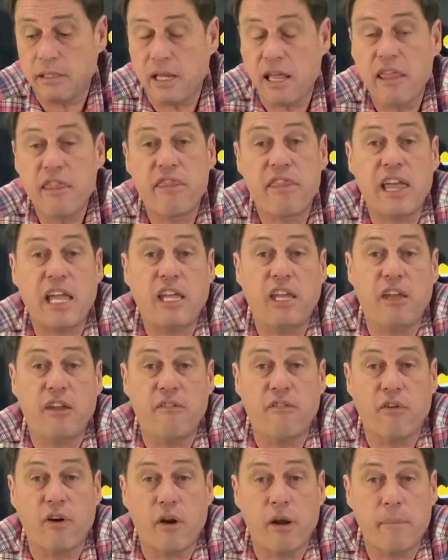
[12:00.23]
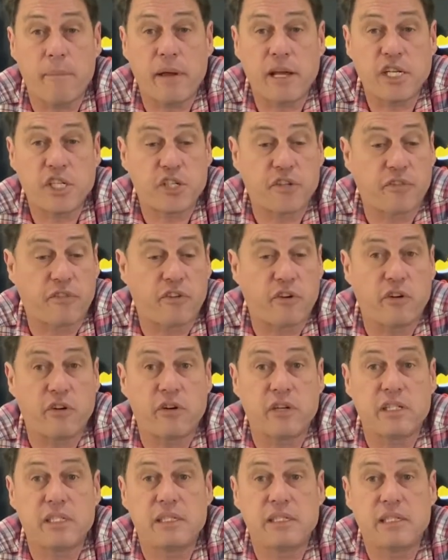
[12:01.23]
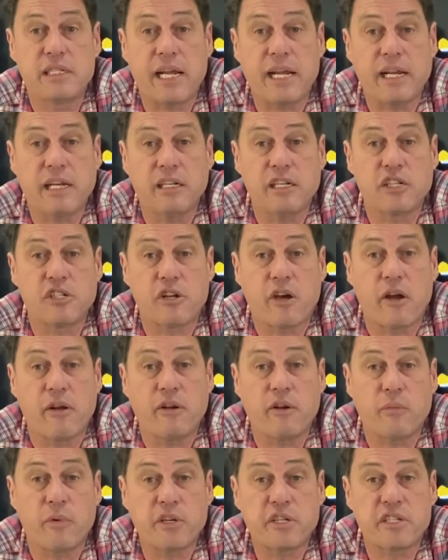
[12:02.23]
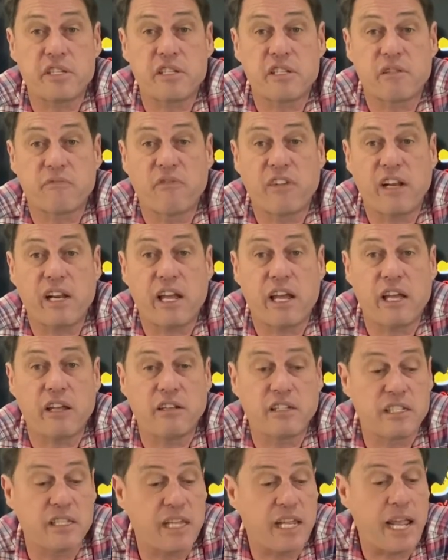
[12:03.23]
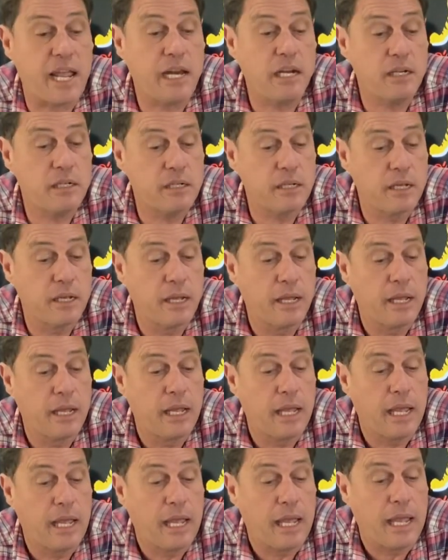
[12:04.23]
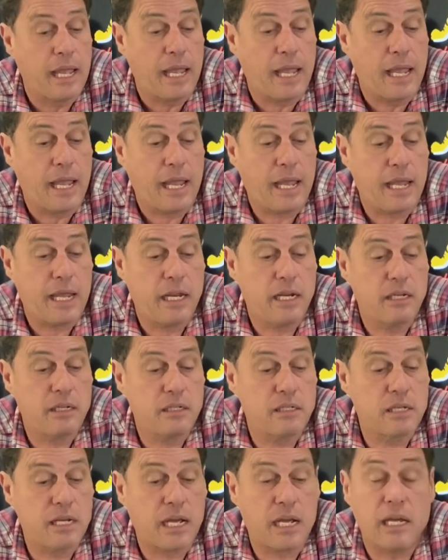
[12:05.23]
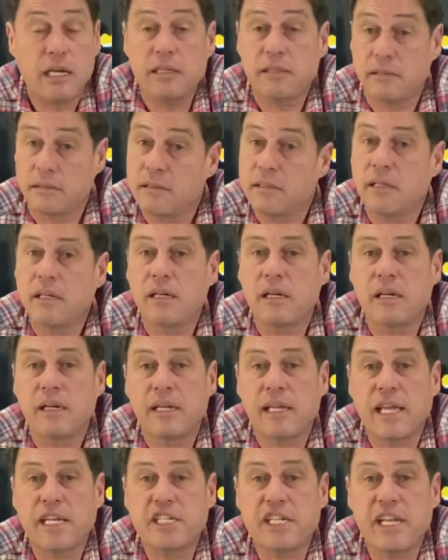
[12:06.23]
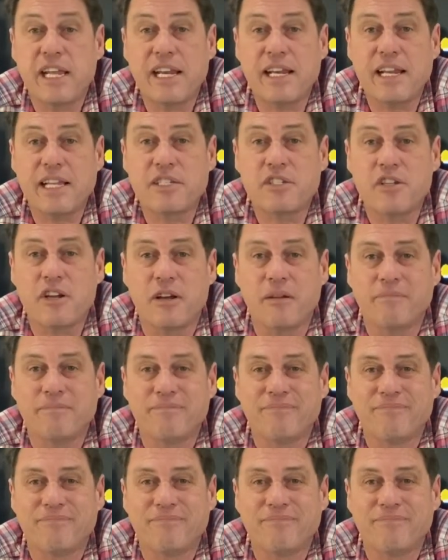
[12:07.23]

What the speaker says: Thank you very much for taking the time to watch this video to the end, and catch you again next time.